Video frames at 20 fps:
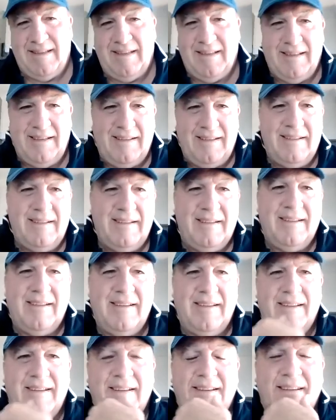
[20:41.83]

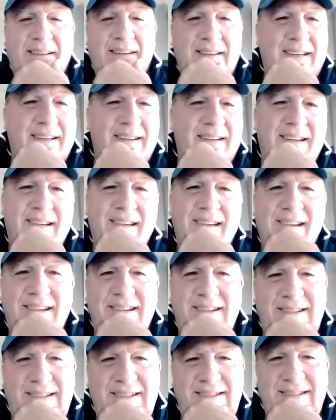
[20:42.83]

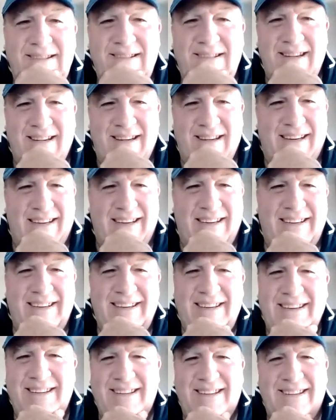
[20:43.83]

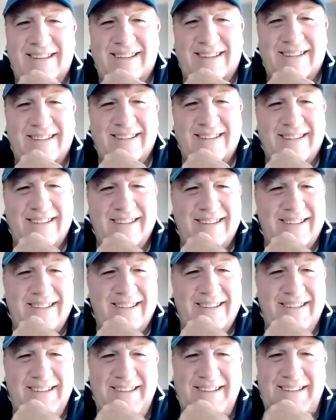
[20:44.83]

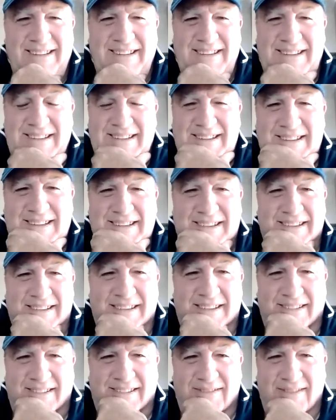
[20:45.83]

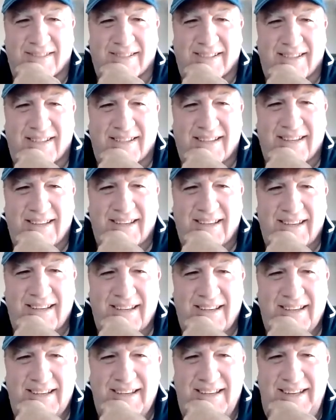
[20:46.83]

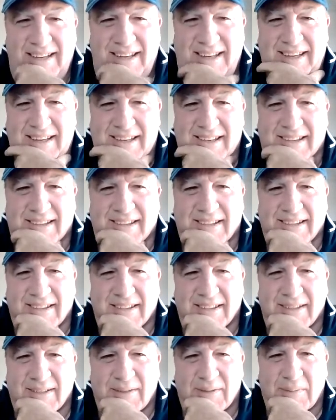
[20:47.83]

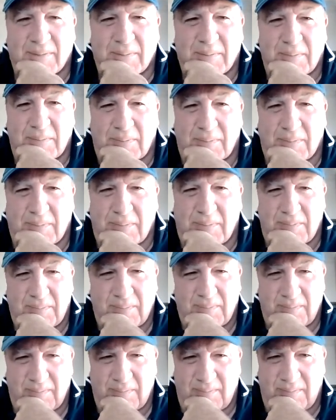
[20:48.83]
No words are spoken by the person on screen.